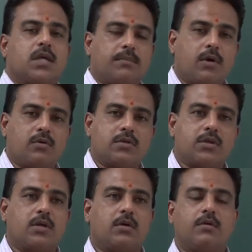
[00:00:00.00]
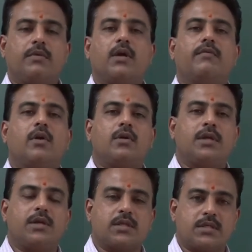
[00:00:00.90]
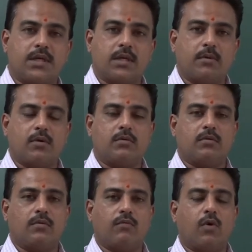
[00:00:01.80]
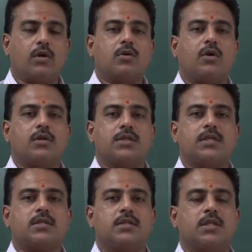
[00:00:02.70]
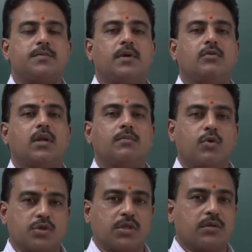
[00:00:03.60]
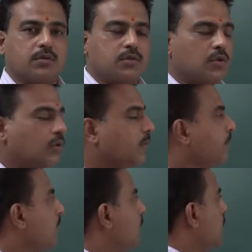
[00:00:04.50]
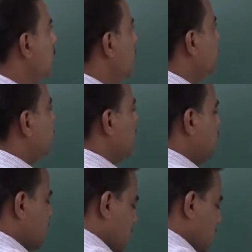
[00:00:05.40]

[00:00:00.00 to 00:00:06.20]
about, or we have not interested about what causes this particular motion. So, in previous